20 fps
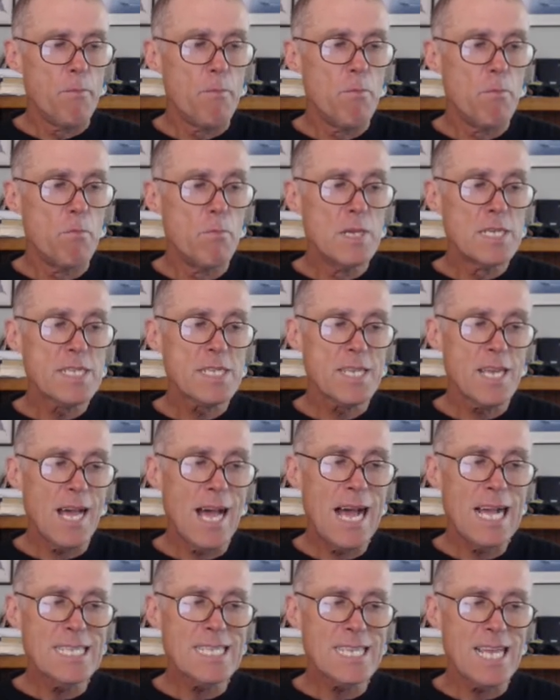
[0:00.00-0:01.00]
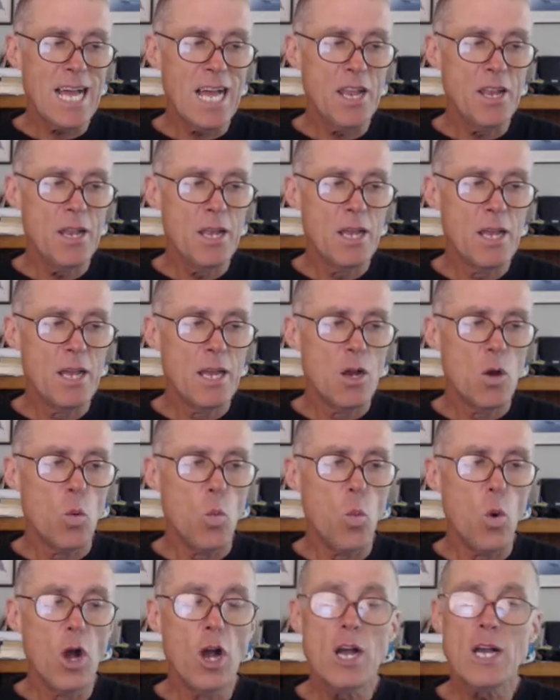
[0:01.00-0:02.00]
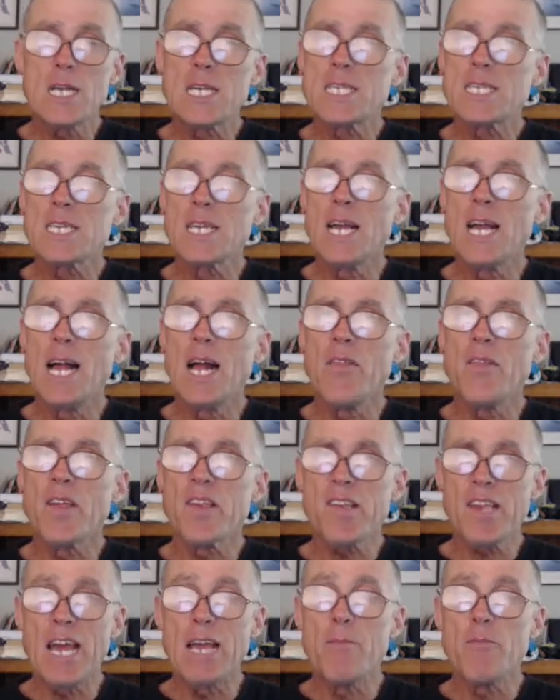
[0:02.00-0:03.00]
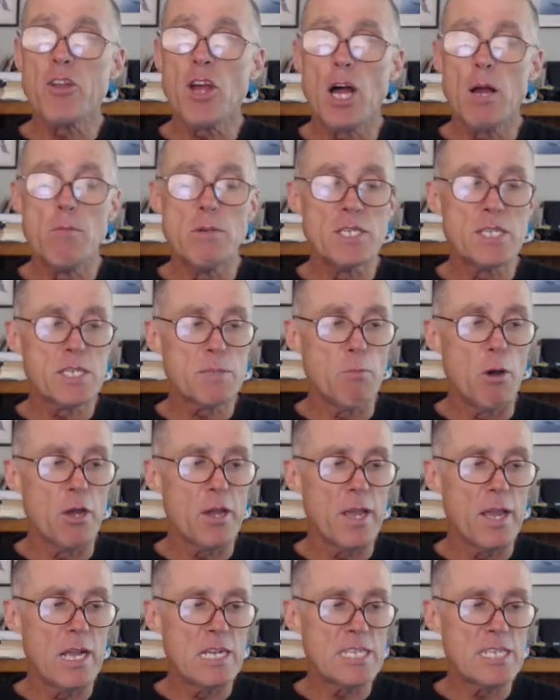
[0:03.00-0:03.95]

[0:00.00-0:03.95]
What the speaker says: Mr. Hasan works at the same time as smoking a